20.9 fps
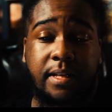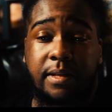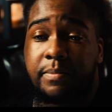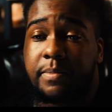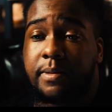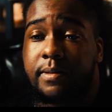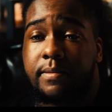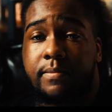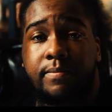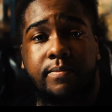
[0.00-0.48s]

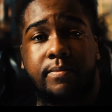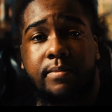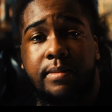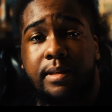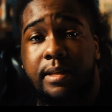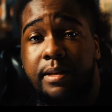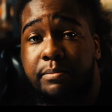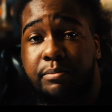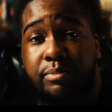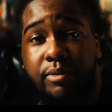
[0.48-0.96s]
deep
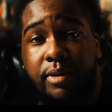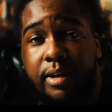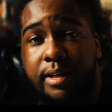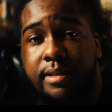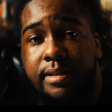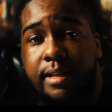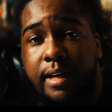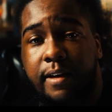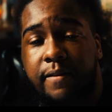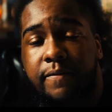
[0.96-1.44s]
and
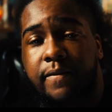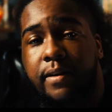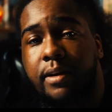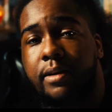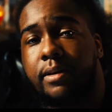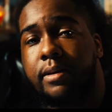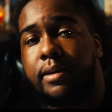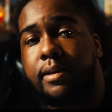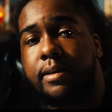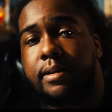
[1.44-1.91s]
embrace that
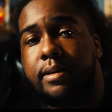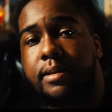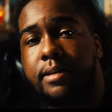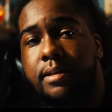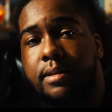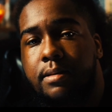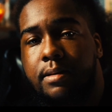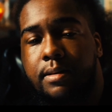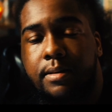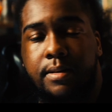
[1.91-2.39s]
failure.
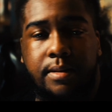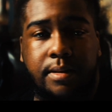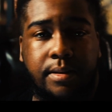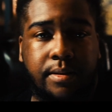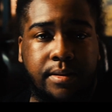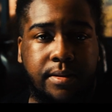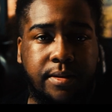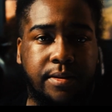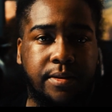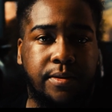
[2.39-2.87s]
This is
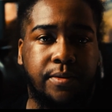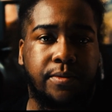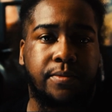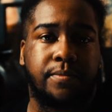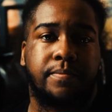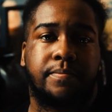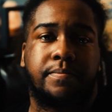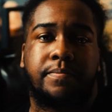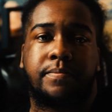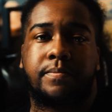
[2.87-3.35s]

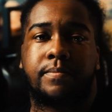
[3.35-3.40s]
ArtStew.